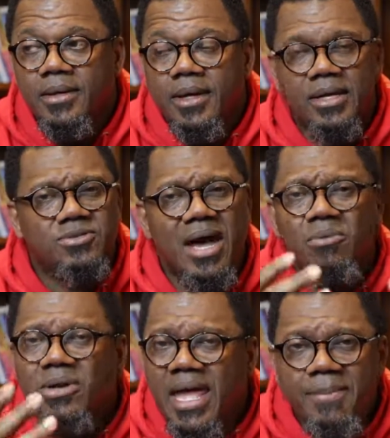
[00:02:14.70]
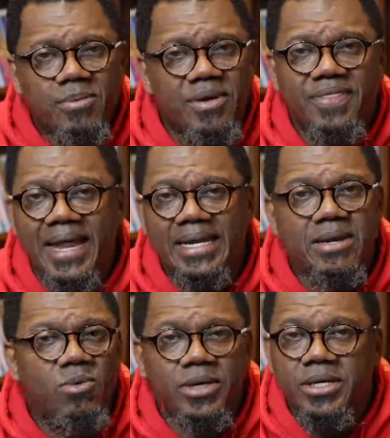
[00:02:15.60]
And so I labored with that. I
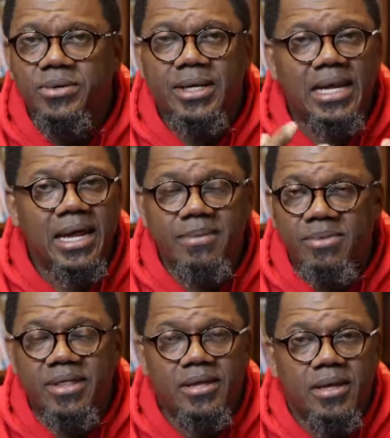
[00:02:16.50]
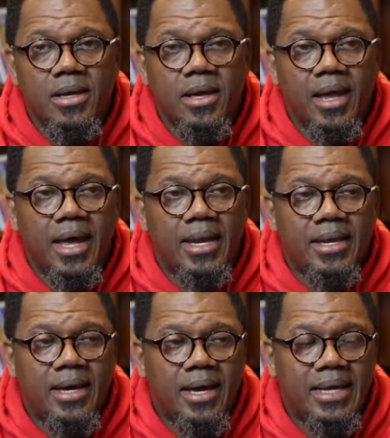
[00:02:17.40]
didn't want to do it. I labored with it.
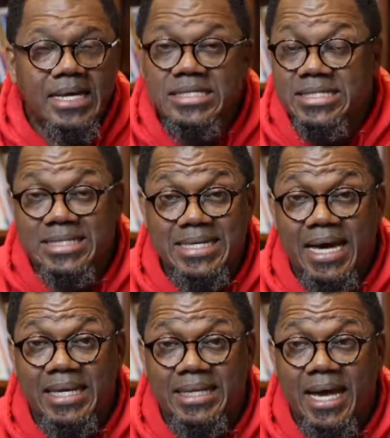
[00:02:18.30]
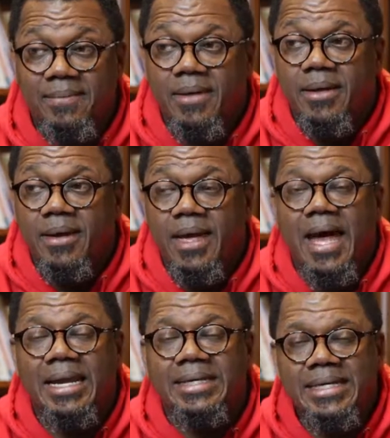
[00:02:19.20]
And I just decided that, hey,
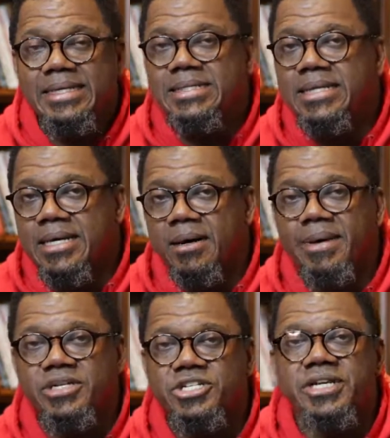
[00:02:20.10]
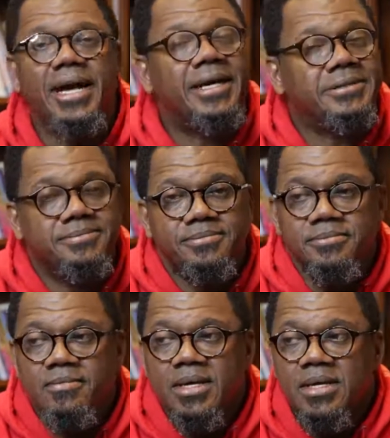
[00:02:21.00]
I needed to come and share.
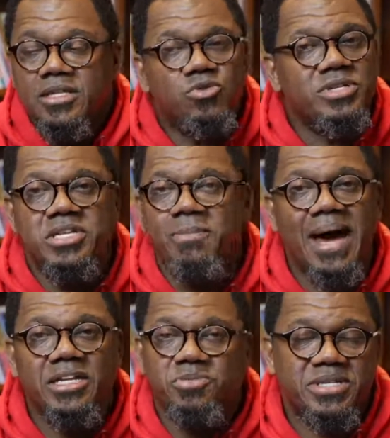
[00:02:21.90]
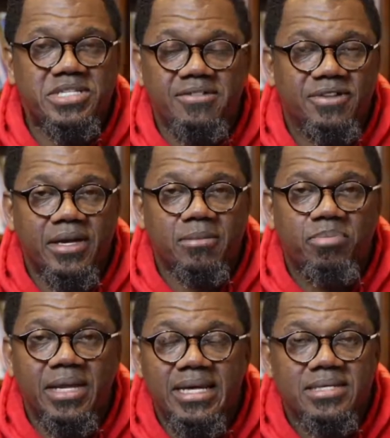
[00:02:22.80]
This wasn't about a specific
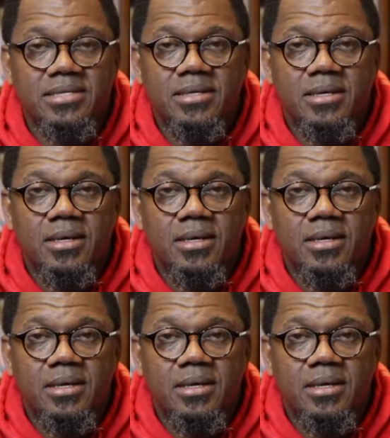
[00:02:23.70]
place.